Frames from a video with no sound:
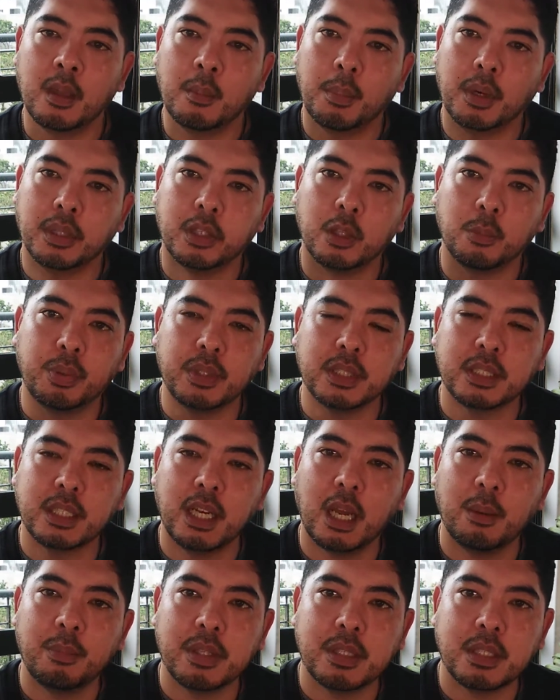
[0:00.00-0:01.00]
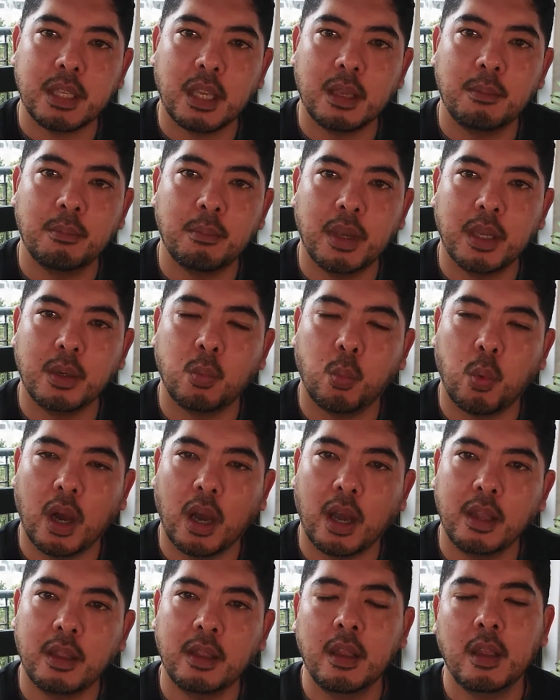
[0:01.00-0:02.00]
But they'll prescribe the same med.
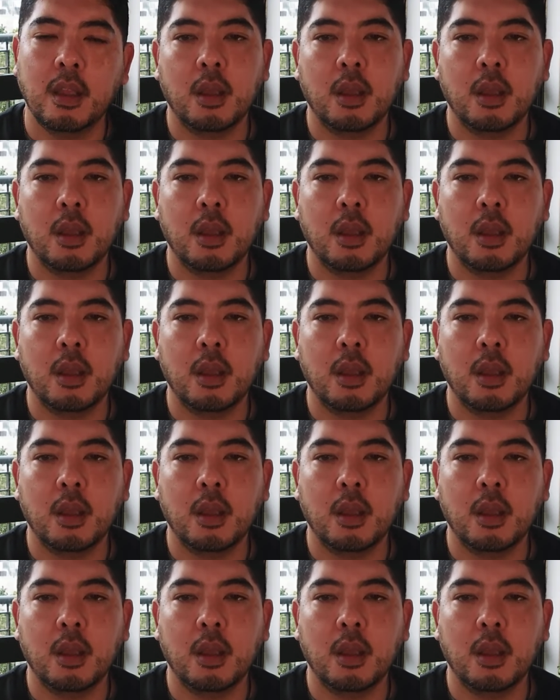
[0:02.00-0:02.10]
Why?